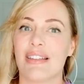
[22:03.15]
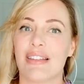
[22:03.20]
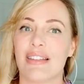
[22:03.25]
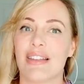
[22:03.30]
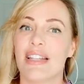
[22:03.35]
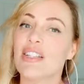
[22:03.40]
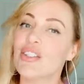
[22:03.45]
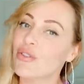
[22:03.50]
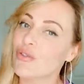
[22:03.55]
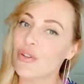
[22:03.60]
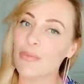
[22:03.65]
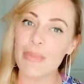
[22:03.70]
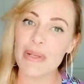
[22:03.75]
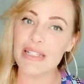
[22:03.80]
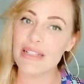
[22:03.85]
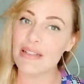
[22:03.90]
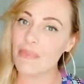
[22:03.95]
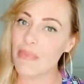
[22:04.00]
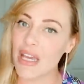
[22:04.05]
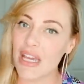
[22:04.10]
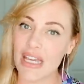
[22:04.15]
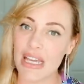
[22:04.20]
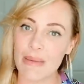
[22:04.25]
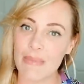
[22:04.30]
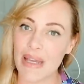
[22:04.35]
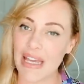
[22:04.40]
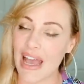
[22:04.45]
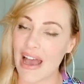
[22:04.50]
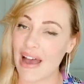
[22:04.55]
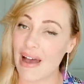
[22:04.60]
this group isn't making
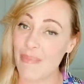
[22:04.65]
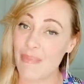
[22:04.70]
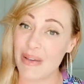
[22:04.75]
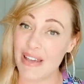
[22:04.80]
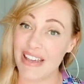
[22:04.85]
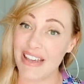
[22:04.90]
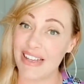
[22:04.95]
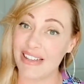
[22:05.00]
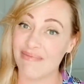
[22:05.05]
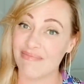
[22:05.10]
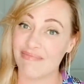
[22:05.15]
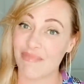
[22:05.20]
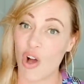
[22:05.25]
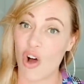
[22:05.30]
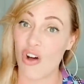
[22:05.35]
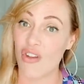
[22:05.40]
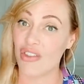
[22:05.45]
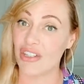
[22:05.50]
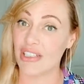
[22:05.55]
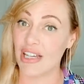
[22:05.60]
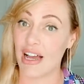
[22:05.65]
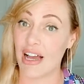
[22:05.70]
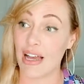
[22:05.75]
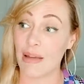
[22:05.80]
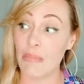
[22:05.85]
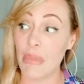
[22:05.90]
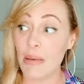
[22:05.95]
me happy all the time.